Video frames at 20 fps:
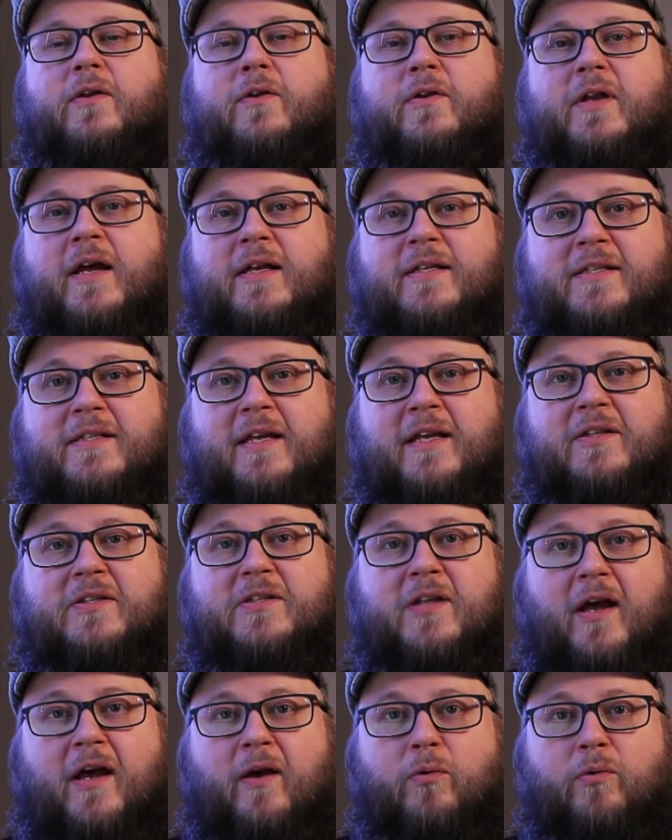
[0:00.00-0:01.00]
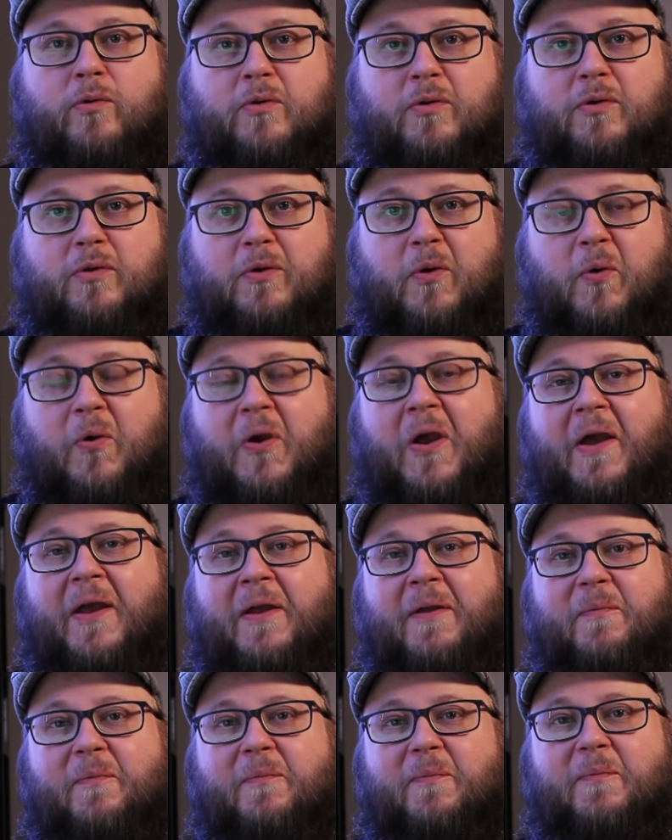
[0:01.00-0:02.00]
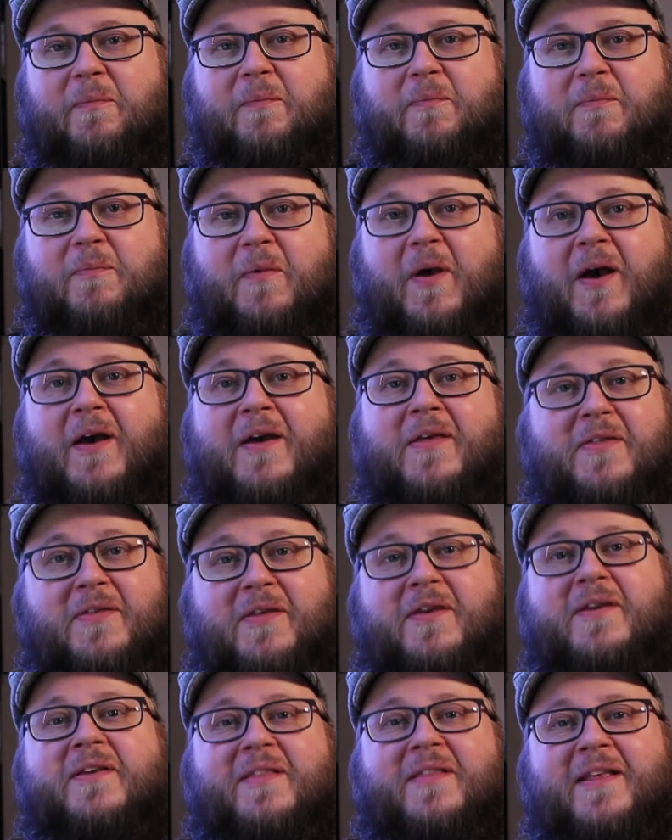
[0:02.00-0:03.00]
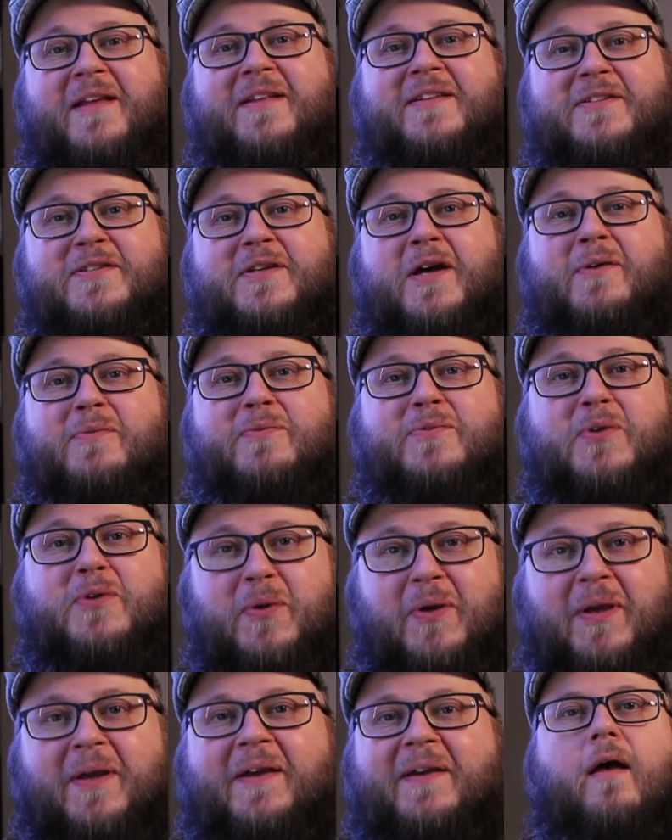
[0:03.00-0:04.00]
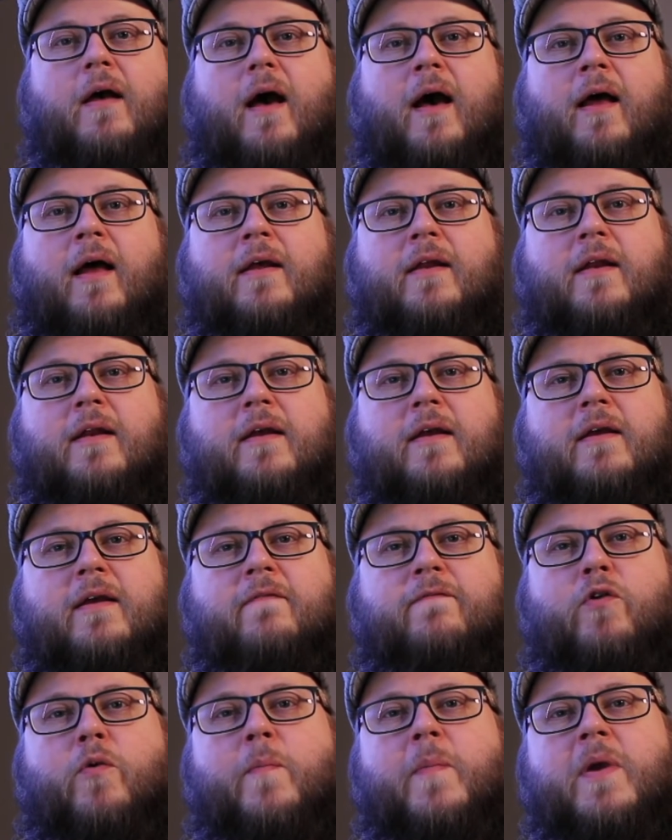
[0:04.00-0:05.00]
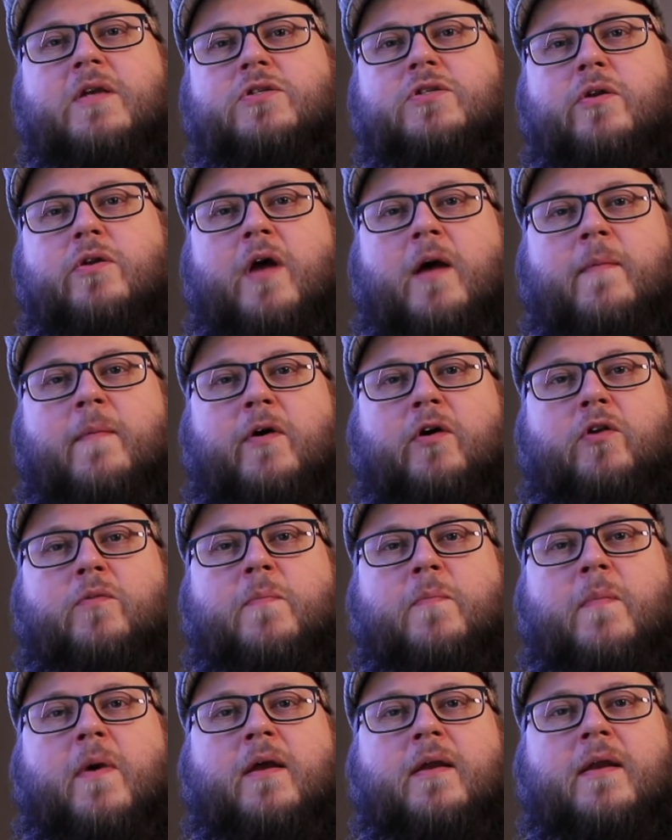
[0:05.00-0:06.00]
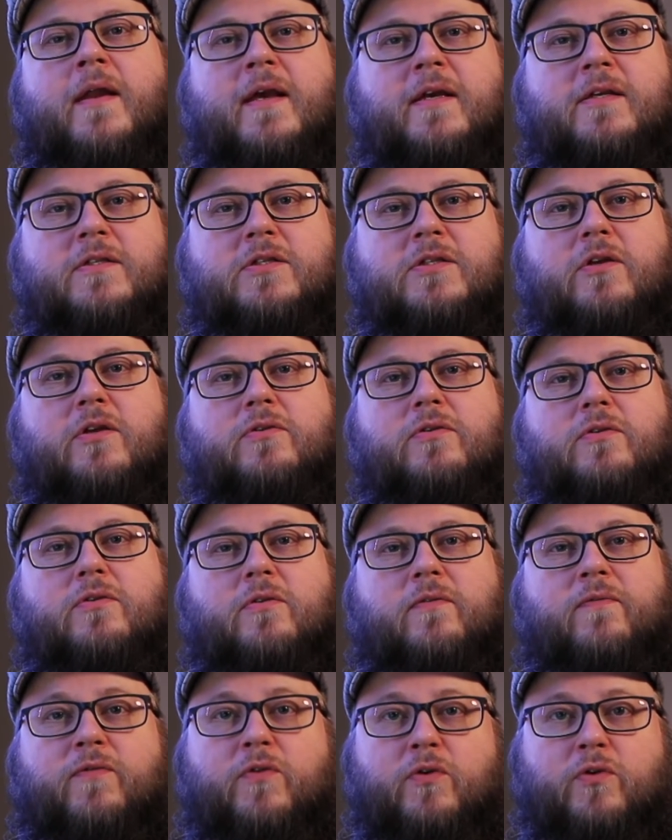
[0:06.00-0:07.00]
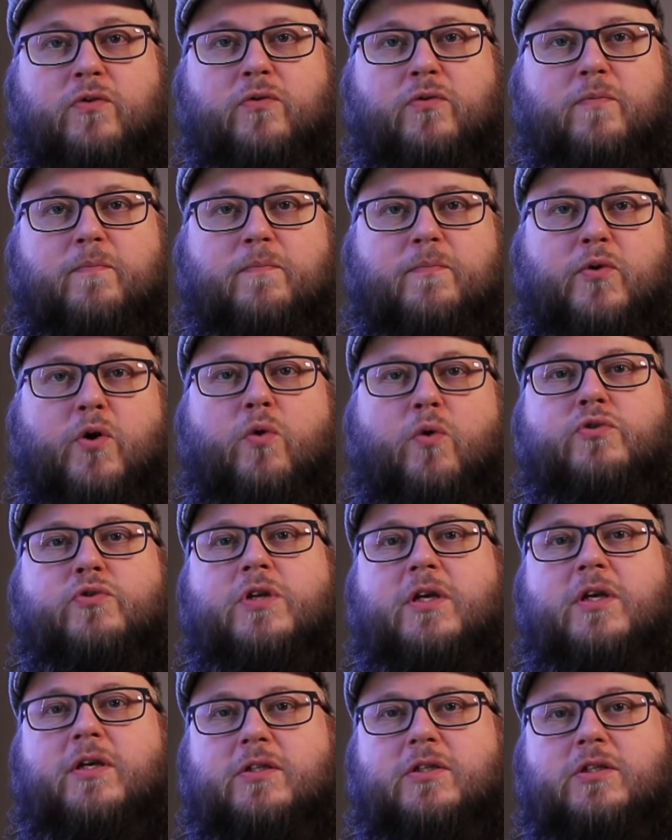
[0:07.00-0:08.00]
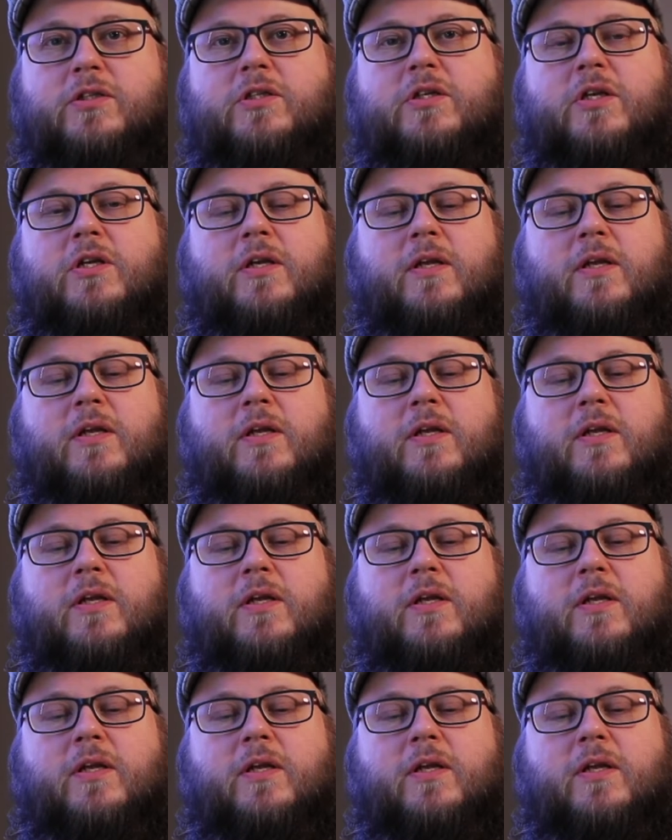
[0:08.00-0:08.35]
Does that sound okay? I think that sounds okay. A little information about my next few projects.